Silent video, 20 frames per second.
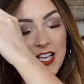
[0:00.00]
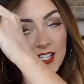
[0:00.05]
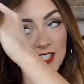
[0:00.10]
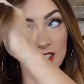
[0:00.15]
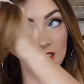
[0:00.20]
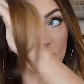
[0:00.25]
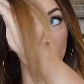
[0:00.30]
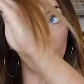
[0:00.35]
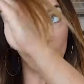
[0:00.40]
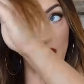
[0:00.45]

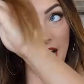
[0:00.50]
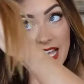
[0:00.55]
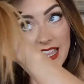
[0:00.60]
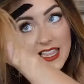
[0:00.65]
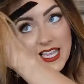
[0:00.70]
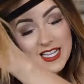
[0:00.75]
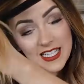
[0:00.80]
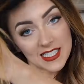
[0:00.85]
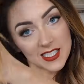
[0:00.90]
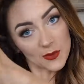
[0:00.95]
So I
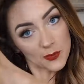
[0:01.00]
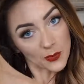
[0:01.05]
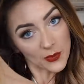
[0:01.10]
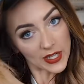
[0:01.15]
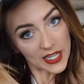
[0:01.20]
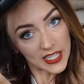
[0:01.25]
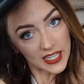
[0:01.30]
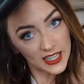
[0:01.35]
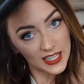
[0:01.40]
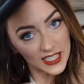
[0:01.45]
like to
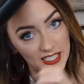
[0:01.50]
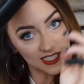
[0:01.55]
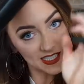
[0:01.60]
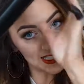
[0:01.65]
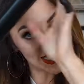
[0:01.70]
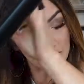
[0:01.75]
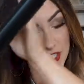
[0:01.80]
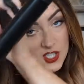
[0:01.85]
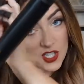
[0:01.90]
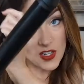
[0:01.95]
bring this
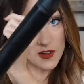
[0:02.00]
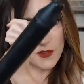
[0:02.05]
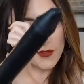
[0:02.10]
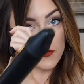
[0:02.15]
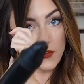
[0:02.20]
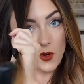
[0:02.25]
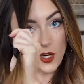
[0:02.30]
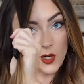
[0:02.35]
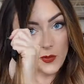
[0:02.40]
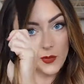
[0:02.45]
section
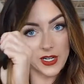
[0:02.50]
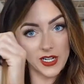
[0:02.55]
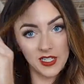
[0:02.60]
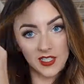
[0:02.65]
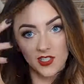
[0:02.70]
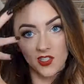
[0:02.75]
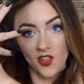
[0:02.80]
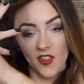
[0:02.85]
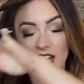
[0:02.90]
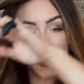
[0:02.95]

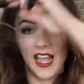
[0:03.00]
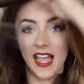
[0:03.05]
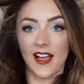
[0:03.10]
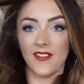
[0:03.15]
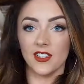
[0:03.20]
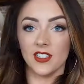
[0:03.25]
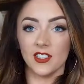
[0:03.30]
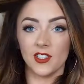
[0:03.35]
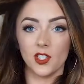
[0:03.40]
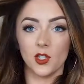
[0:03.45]
forward so that I have
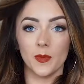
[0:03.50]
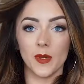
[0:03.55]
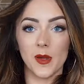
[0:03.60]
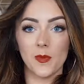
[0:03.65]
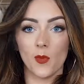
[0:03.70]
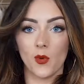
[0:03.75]
a little bit